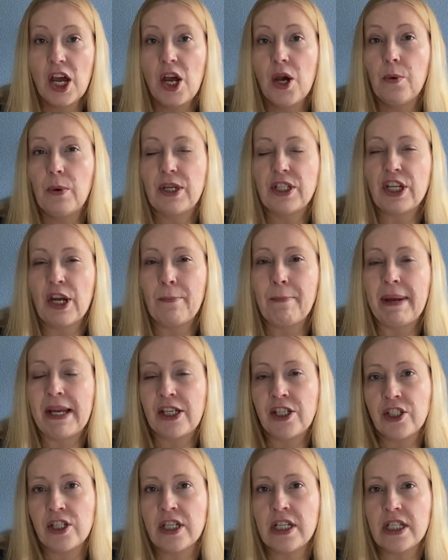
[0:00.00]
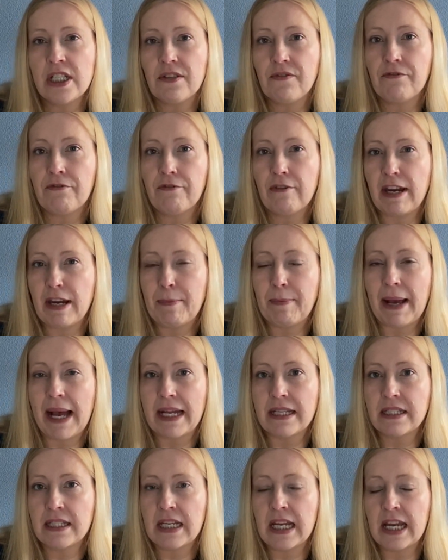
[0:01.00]
which I mentioned is a free
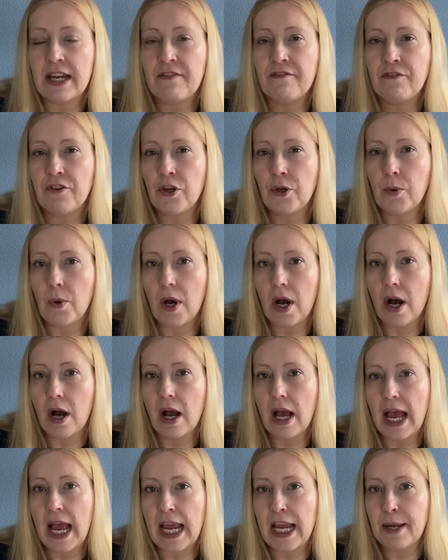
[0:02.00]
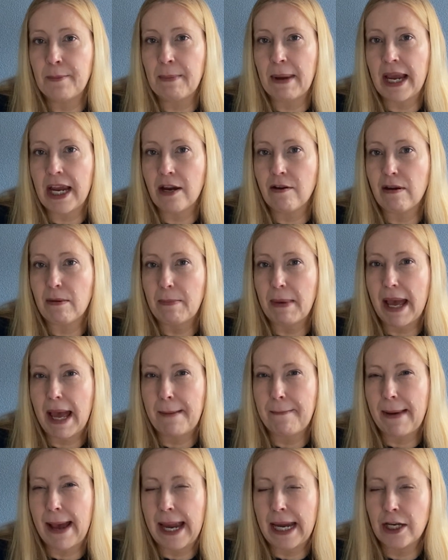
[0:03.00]
pattern if you are a Bakery Bear
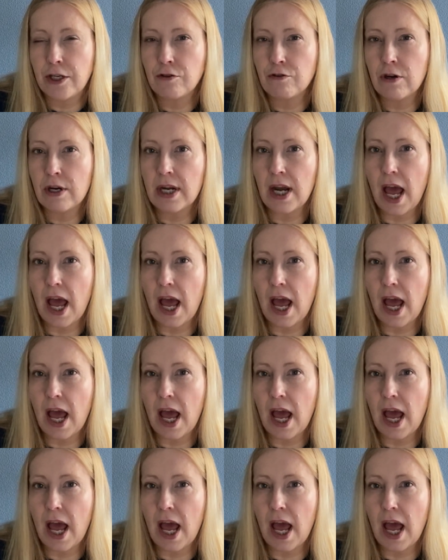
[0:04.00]
patron.